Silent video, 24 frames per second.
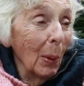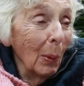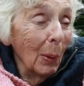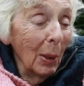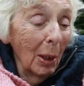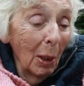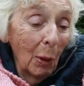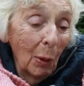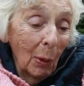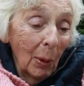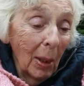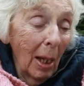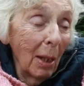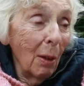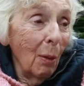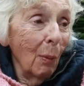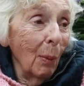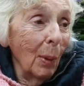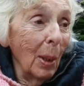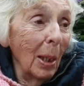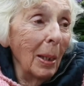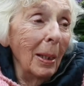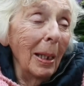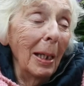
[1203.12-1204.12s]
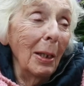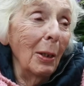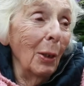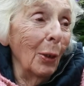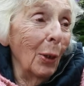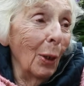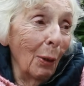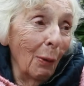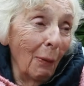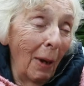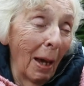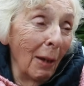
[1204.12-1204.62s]
Yeah, that's what they needed,
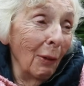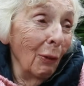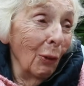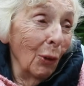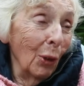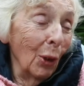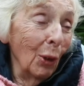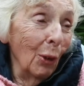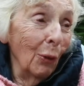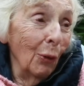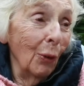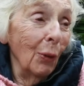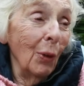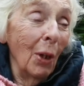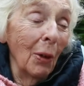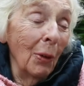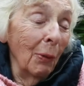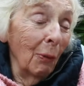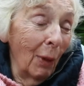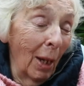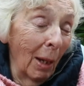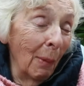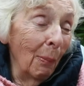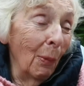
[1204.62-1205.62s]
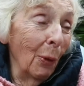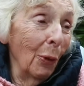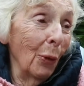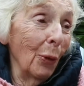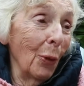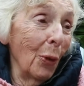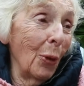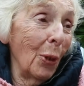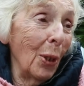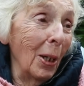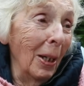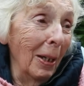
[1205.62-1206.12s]
their grandchildren, no,
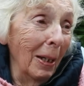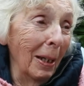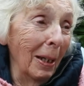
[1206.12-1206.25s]
grandmothers.